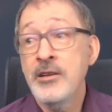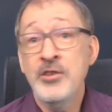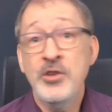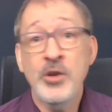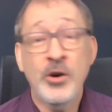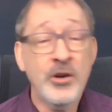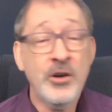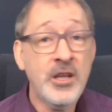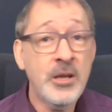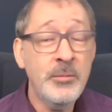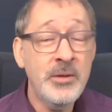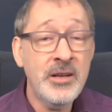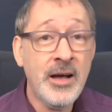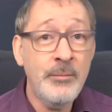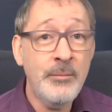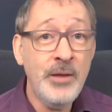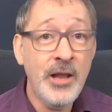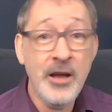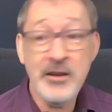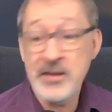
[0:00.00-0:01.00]
document
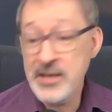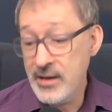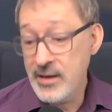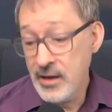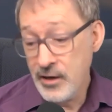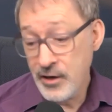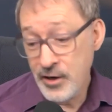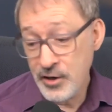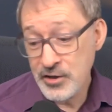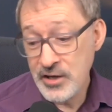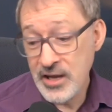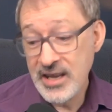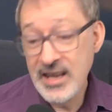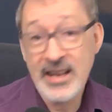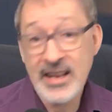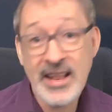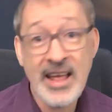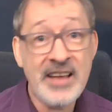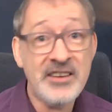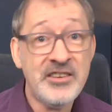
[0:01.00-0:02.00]
I'm loading, because I
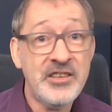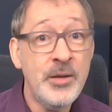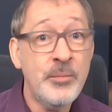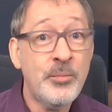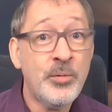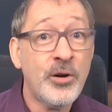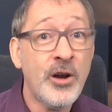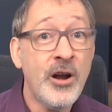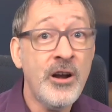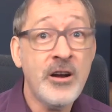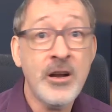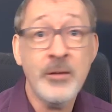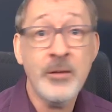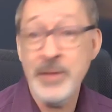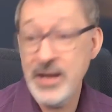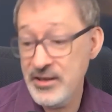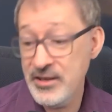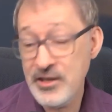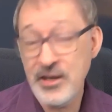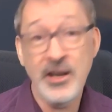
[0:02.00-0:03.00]
can actually program
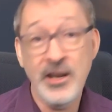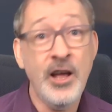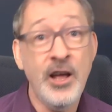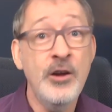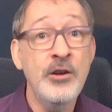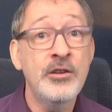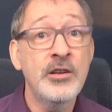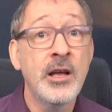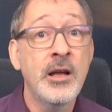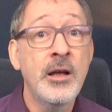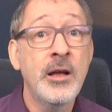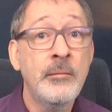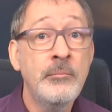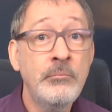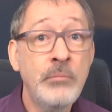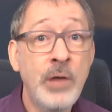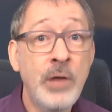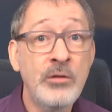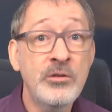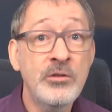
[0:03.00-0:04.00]
it to load
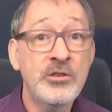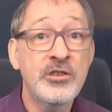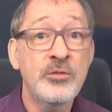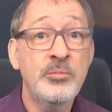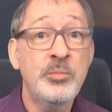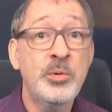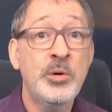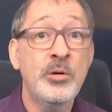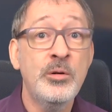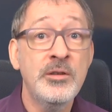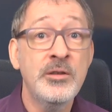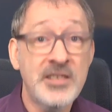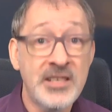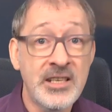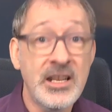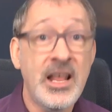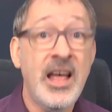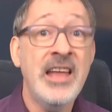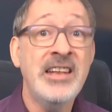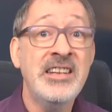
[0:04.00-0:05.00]
multiple
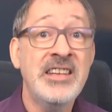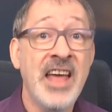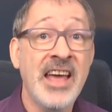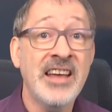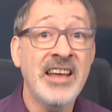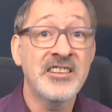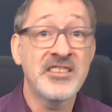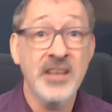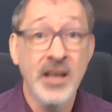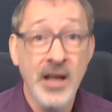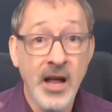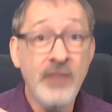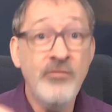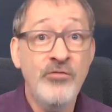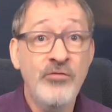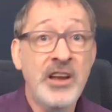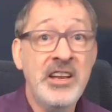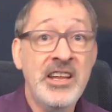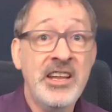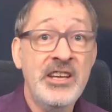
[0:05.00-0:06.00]
slide decks and
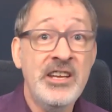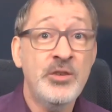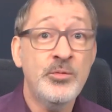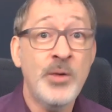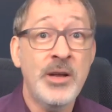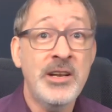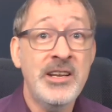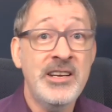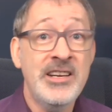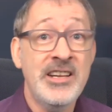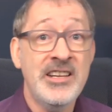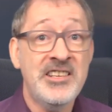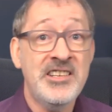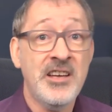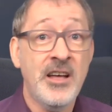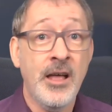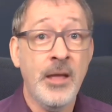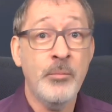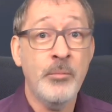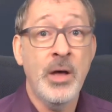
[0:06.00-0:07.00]
run each one at a
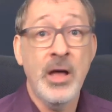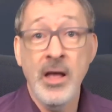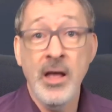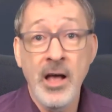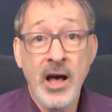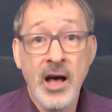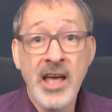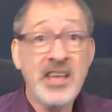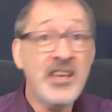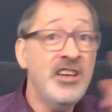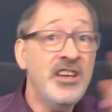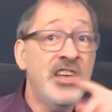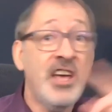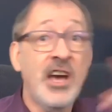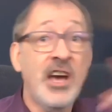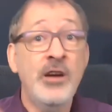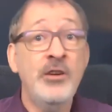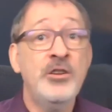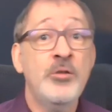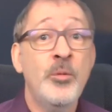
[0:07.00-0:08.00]
time. I can
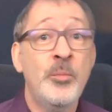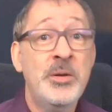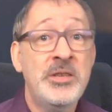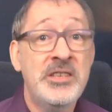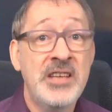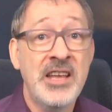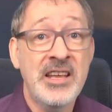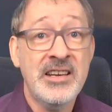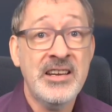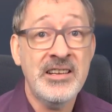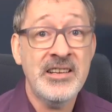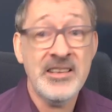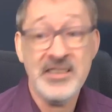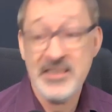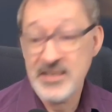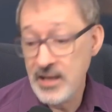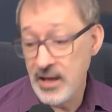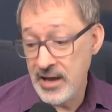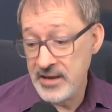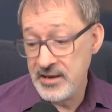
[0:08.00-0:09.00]
go to a particular
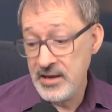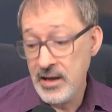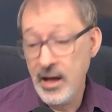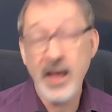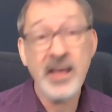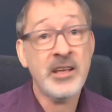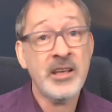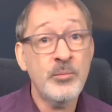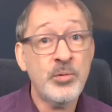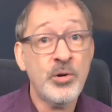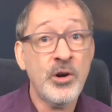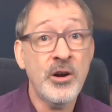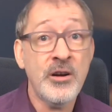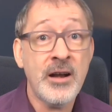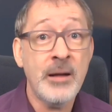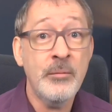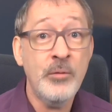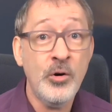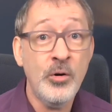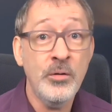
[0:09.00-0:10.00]
slide. I can
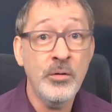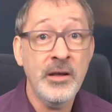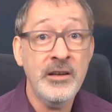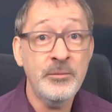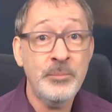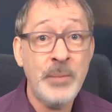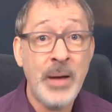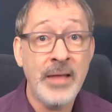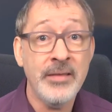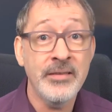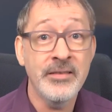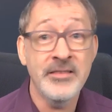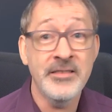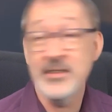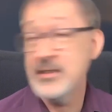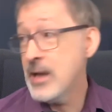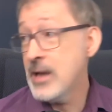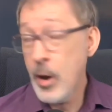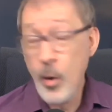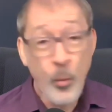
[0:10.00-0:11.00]
program all those
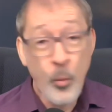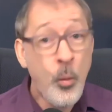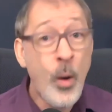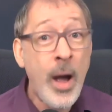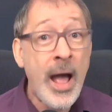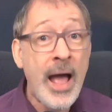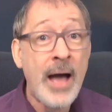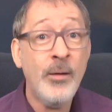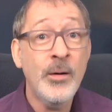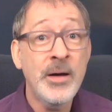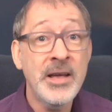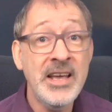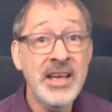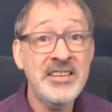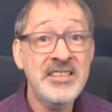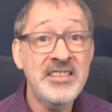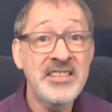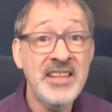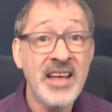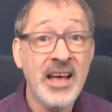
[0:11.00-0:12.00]
buttons. Wow,
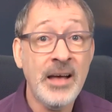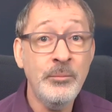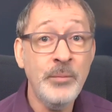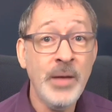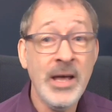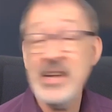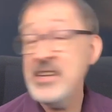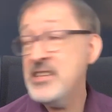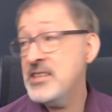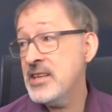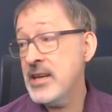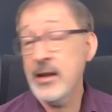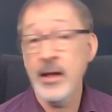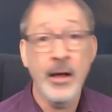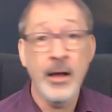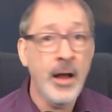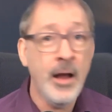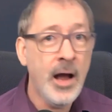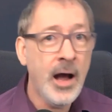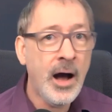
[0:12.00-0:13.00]
isn't that amazing?
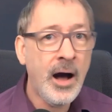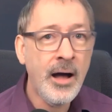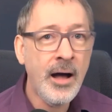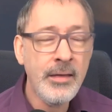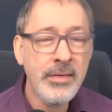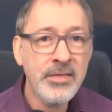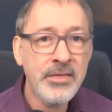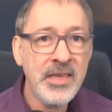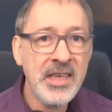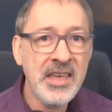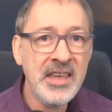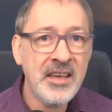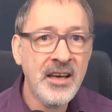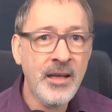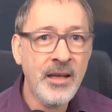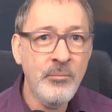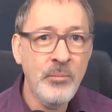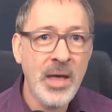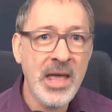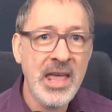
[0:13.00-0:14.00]
I think I
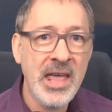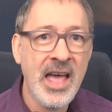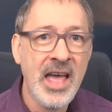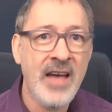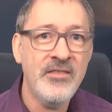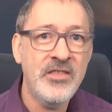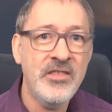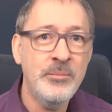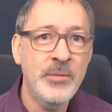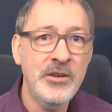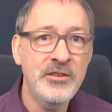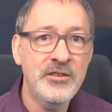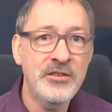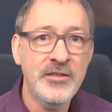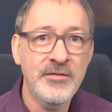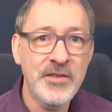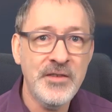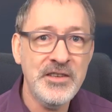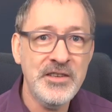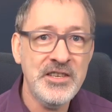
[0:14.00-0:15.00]
may have the most
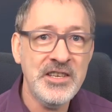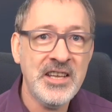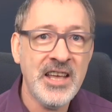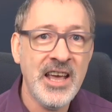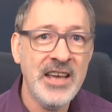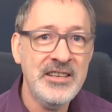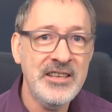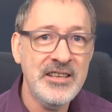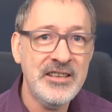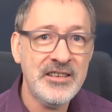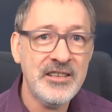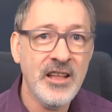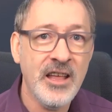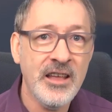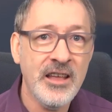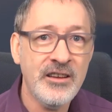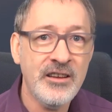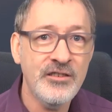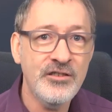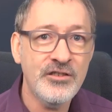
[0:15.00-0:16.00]
sophisticated
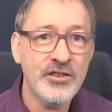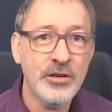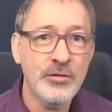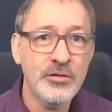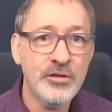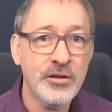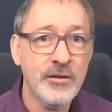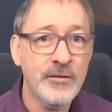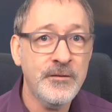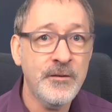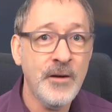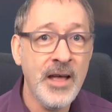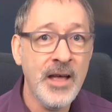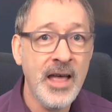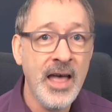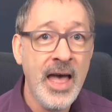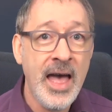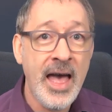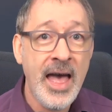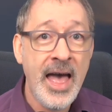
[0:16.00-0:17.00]
slide control software
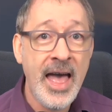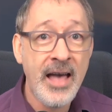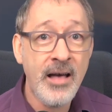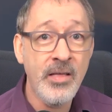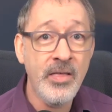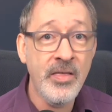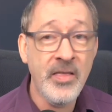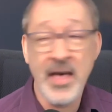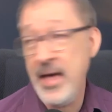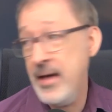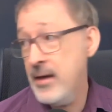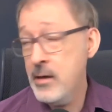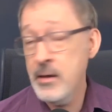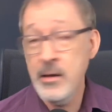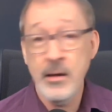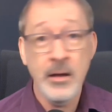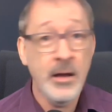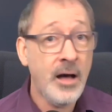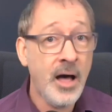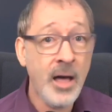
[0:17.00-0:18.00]
out there.
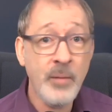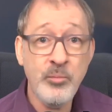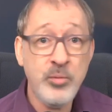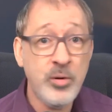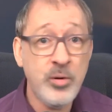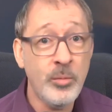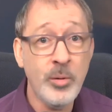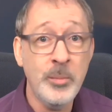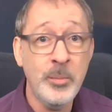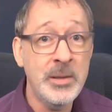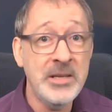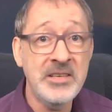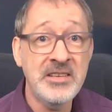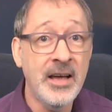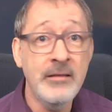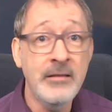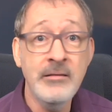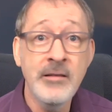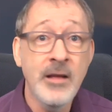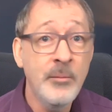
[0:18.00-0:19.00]
I probably
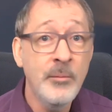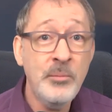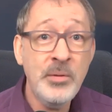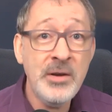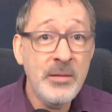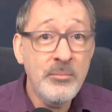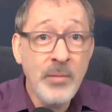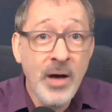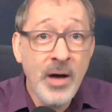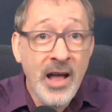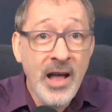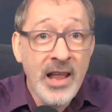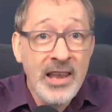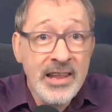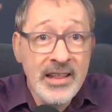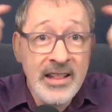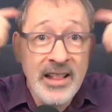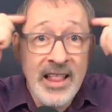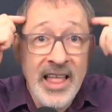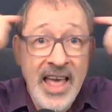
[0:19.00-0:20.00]
don't, but in my
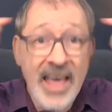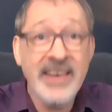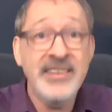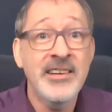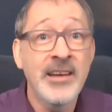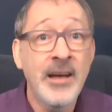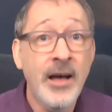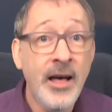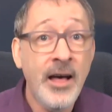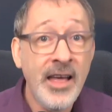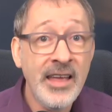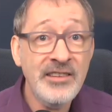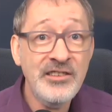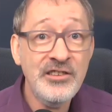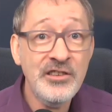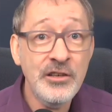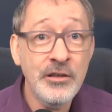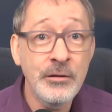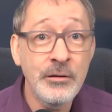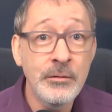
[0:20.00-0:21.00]
little head, I
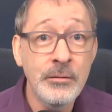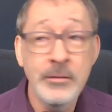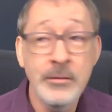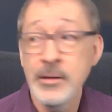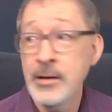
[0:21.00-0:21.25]
do.